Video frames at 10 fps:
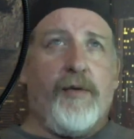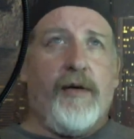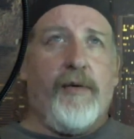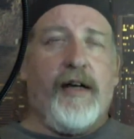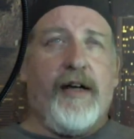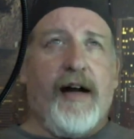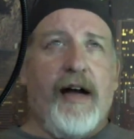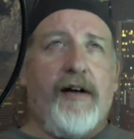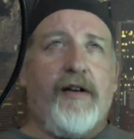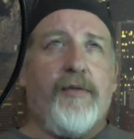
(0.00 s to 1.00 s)
We get
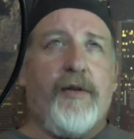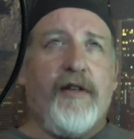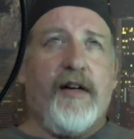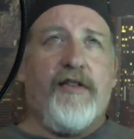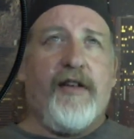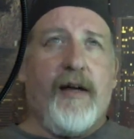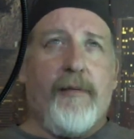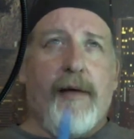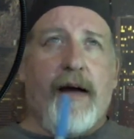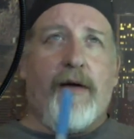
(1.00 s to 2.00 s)
honest. We start
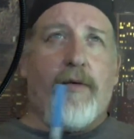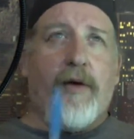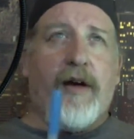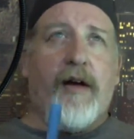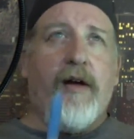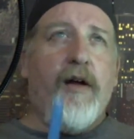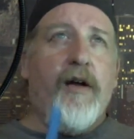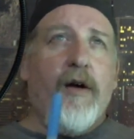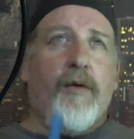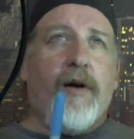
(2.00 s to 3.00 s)
saying back what
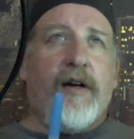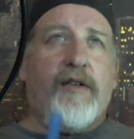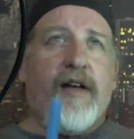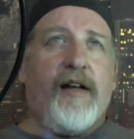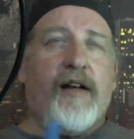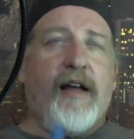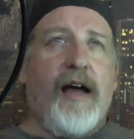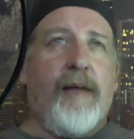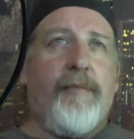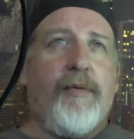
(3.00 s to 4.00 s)
exactly
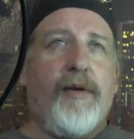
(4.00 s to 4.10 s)
happened.